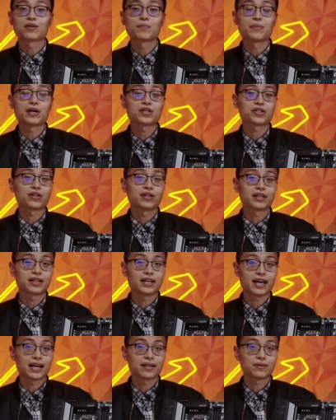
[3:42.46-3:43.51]
to make sure it can
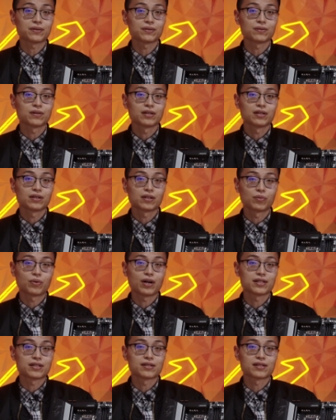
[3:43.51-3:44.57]
handle the
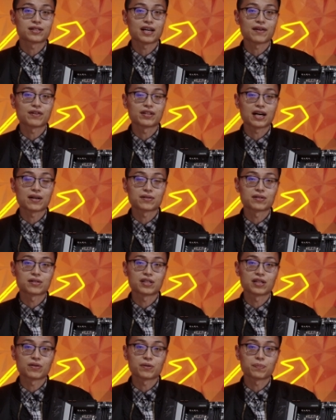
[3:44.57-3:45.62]
Ryzen 7000
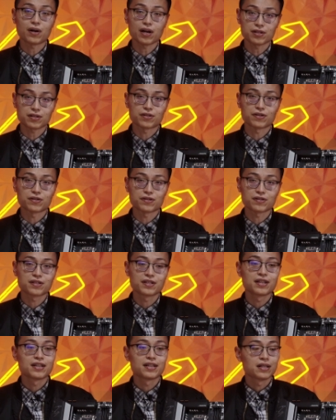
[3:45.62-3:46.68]
series processors.
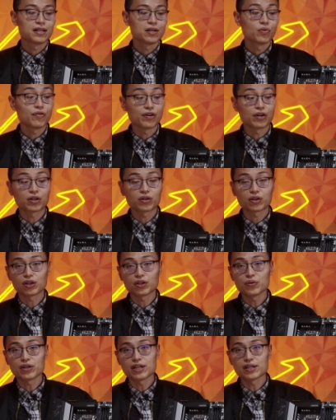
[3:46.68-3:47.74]
We've
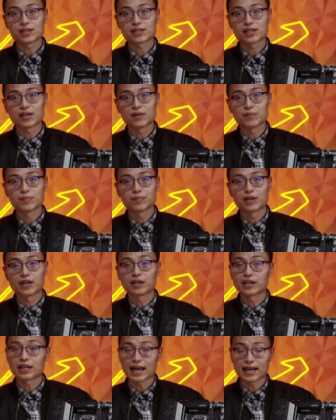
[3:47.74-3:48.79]
included some
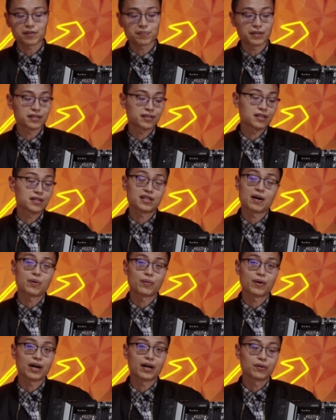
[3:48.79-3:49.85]
enhancements this time
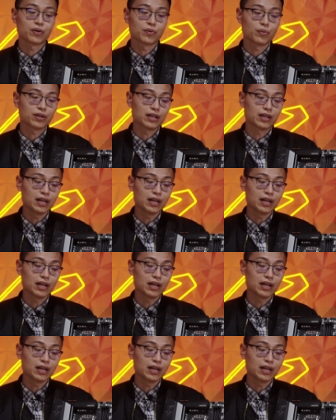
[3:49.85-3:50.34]
around with an